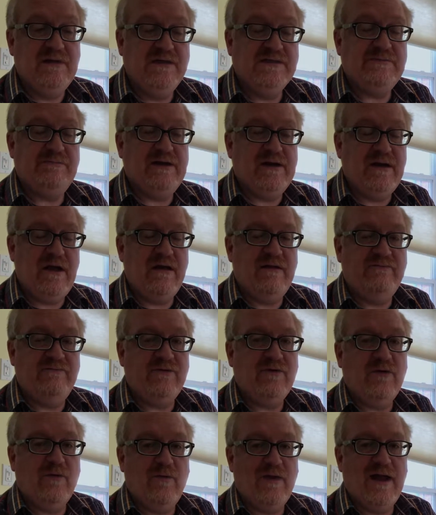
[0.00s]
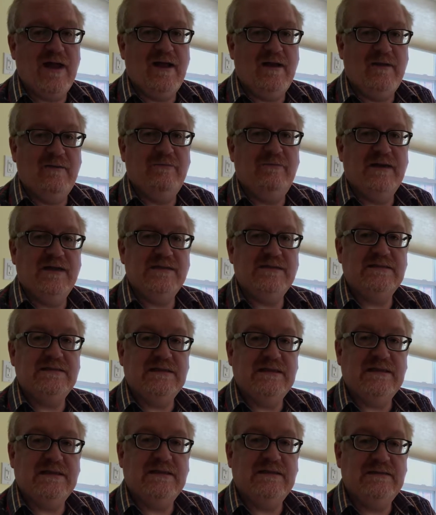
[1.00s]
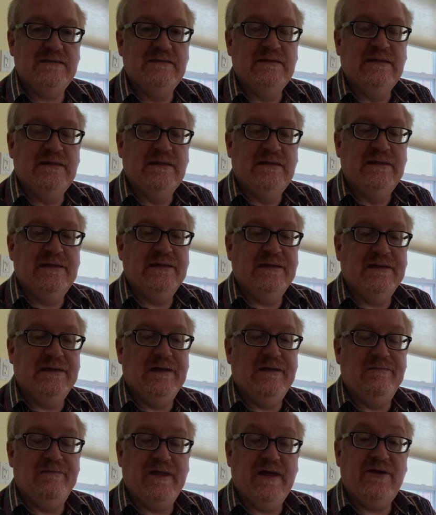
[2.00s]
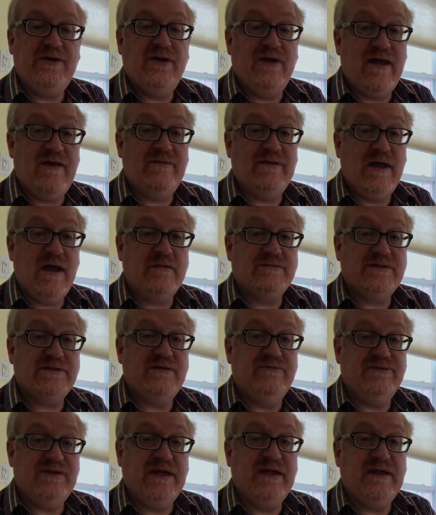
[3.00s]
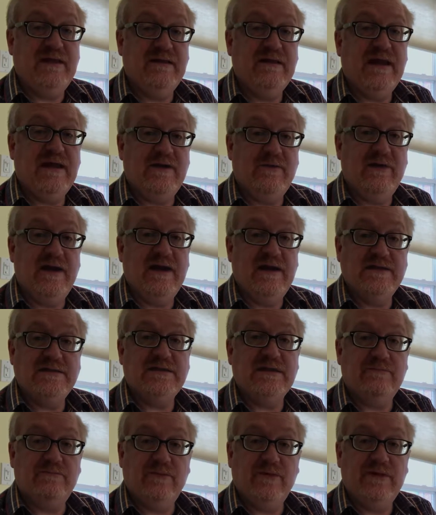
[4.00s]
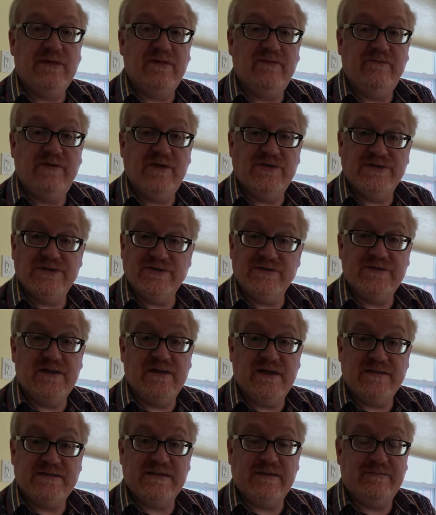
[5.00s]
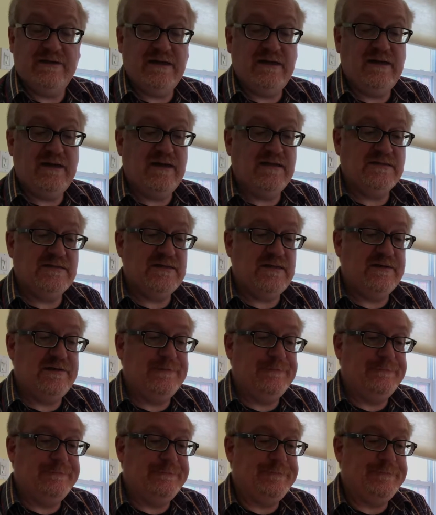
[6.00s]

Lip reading: it's been on for a while, but they do have the option of taking that away at some point in the future, so that's something to consider.